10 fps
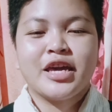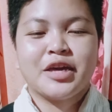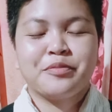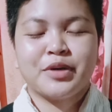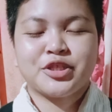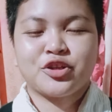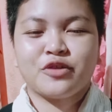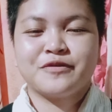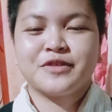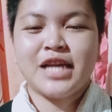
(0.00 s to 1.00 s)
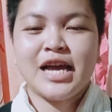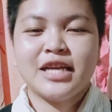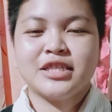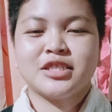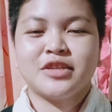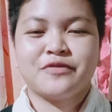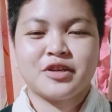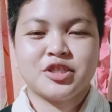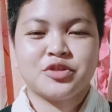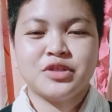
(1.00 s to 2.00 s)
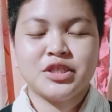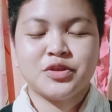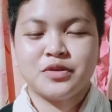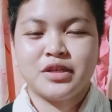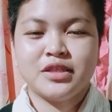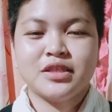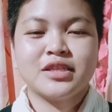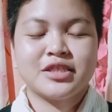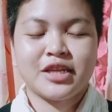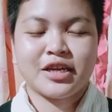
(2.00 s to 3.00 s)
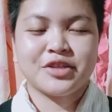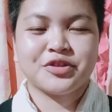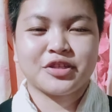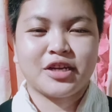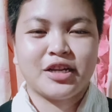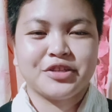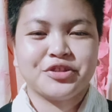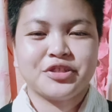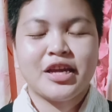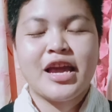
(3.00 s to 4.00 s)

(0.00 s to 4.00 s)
a Bachelor of Science and Forestry student, second year college.